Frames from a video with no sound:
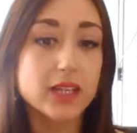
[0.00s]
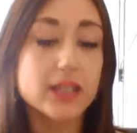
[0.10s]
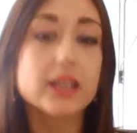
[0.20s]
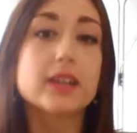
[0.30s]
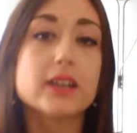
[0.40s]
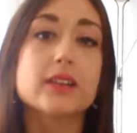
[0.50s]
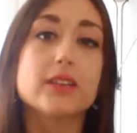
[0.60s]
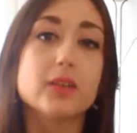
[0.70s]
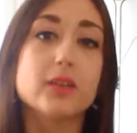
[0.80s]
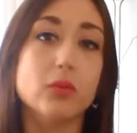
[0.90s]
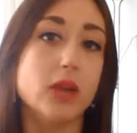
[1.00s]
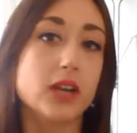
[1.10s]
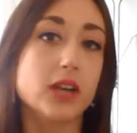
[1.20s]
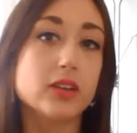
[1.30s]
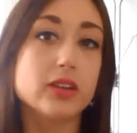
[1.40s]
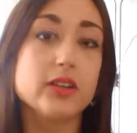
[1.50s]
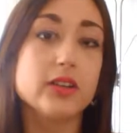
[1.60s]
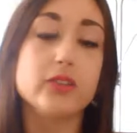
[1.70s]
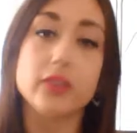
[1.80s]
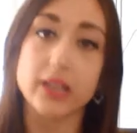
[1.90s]
dears, welcome to this
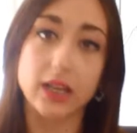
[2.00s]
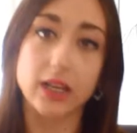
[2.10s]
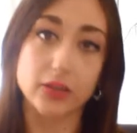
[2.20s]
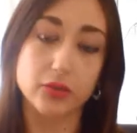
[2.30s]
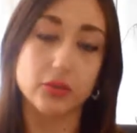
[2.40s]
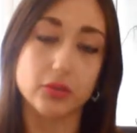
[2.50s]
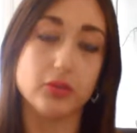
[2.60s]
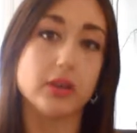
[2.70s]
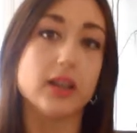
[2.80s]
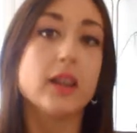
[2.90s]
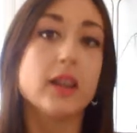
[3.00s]
new Italian tutorial.